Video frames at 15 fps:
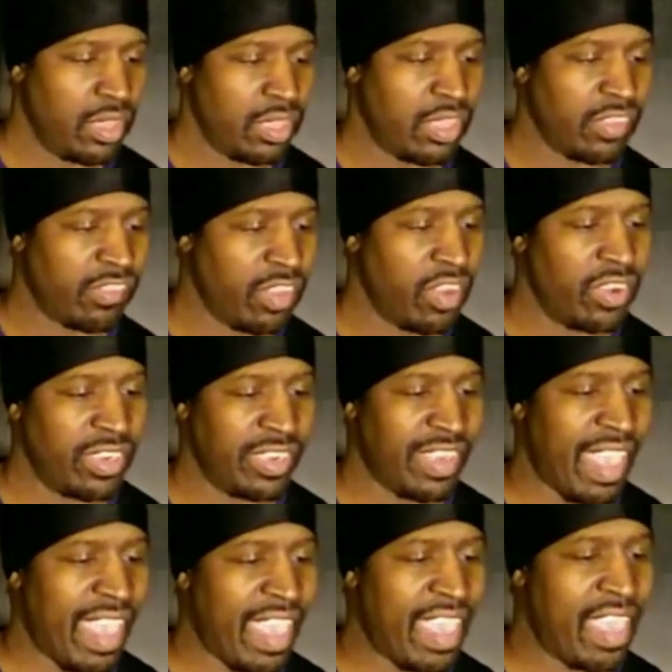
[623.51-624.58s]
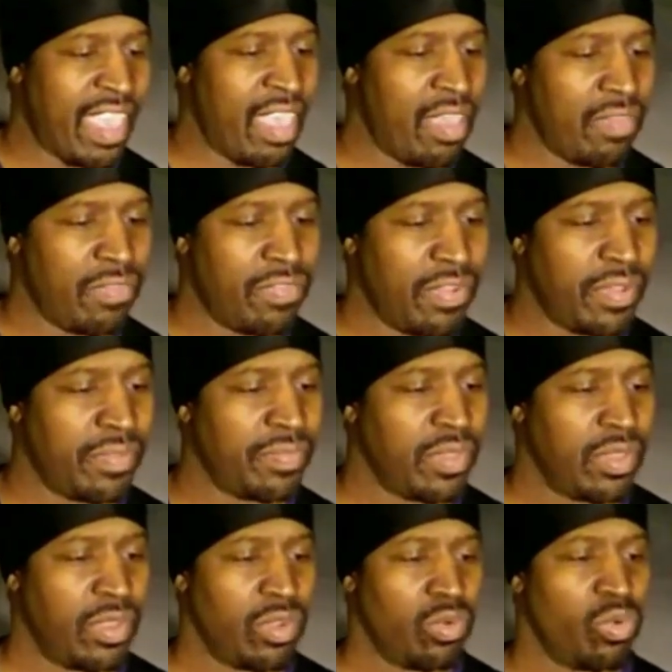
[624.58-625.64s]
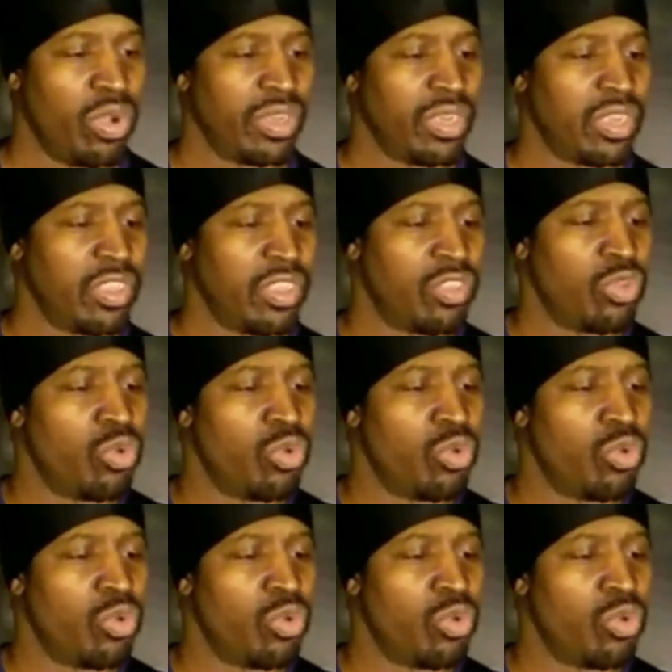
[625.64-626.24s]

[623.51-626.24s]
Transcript: concerning Av, one of the